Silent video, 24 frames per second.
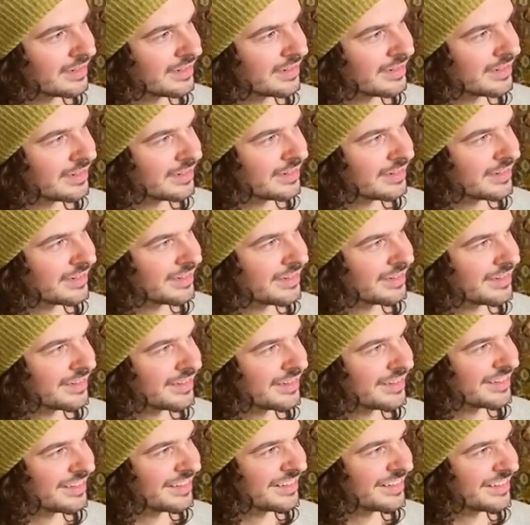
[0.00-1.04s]

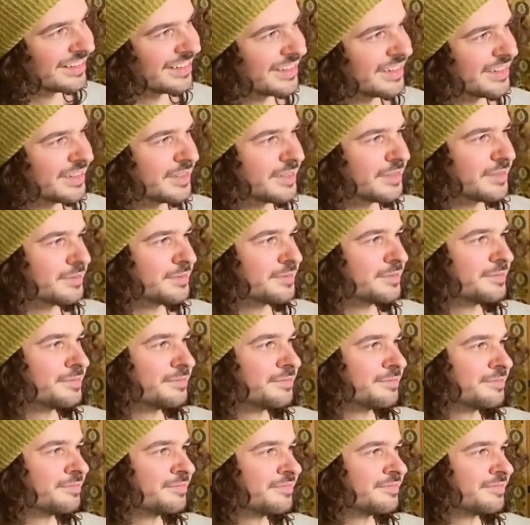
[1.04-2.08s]

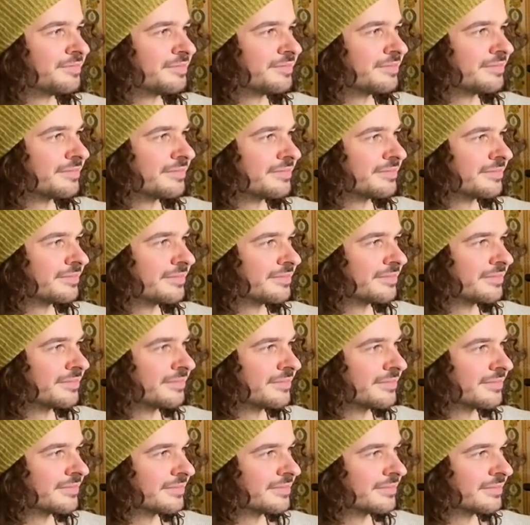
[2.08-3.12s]

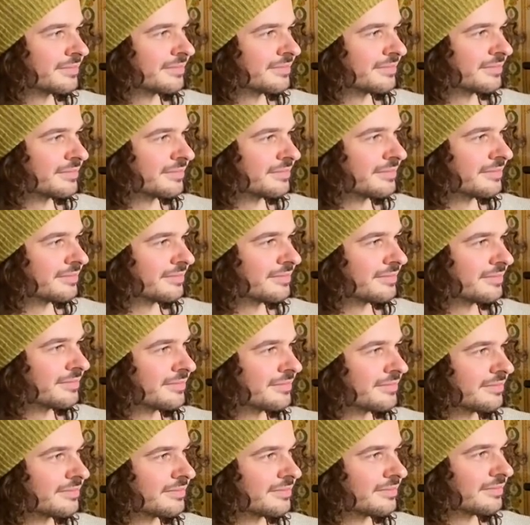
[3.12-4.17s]

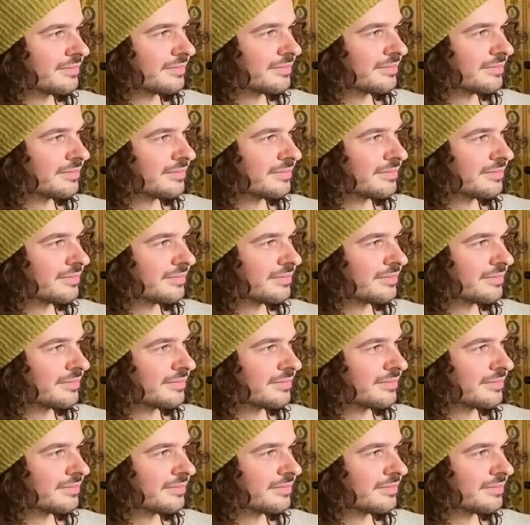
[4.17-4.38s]
(silent)